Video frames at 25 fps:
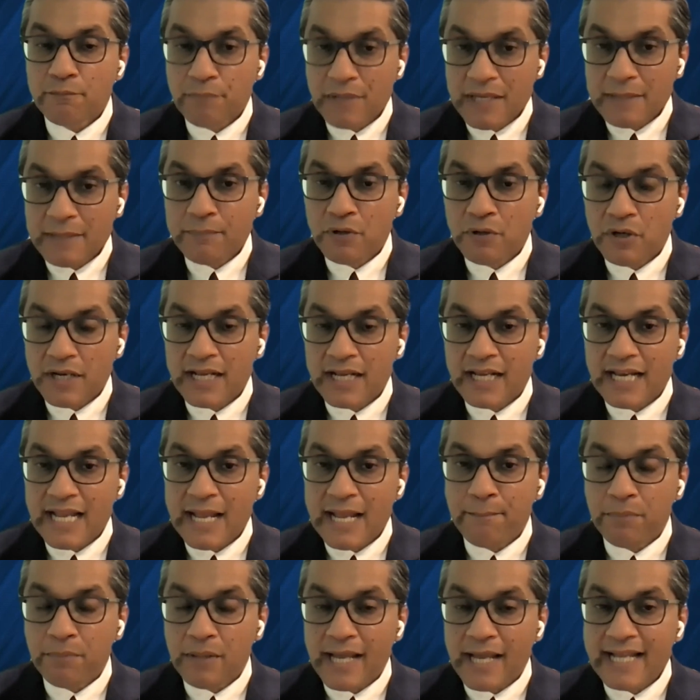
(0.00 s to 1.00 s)
be putting in
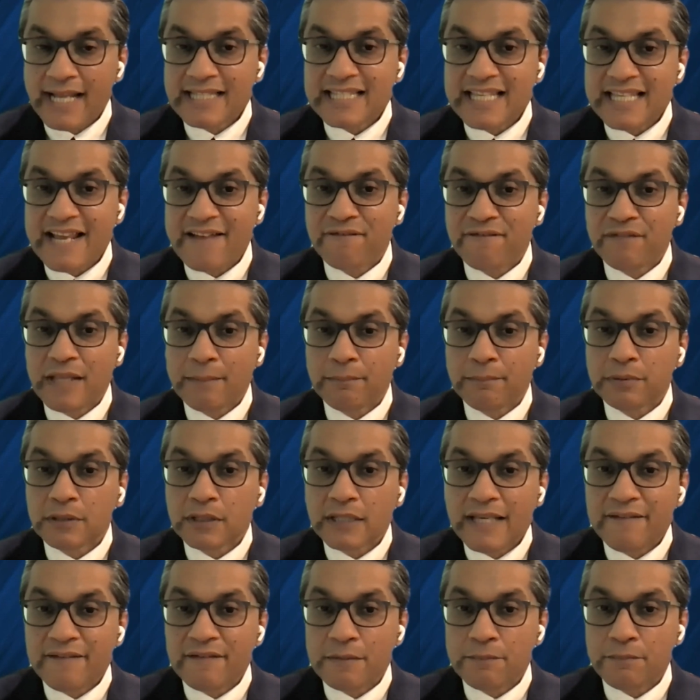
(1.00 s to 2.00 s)
implants if they
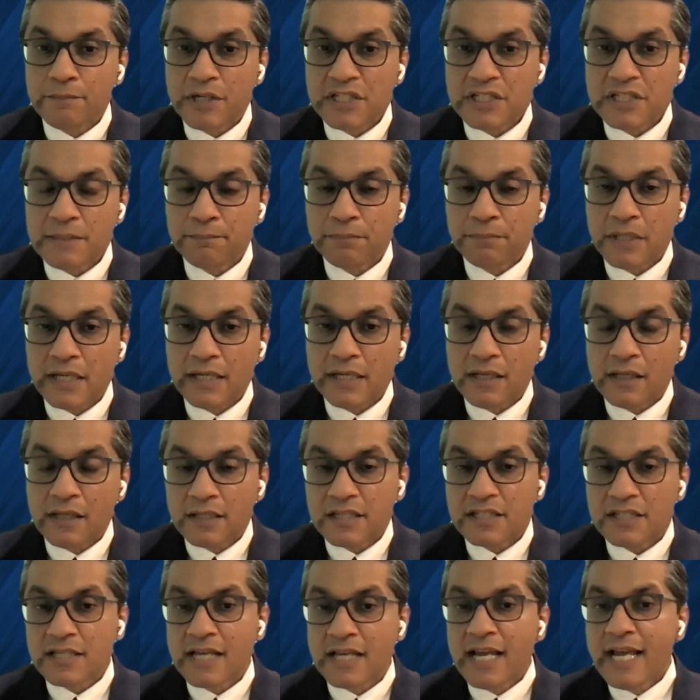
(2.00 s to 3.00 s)
believe in breast implant
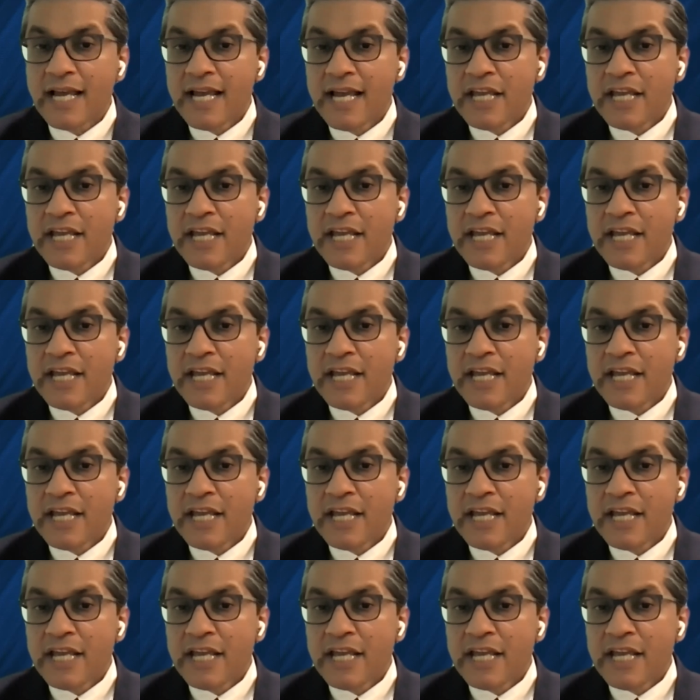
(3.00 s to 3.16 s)
illness.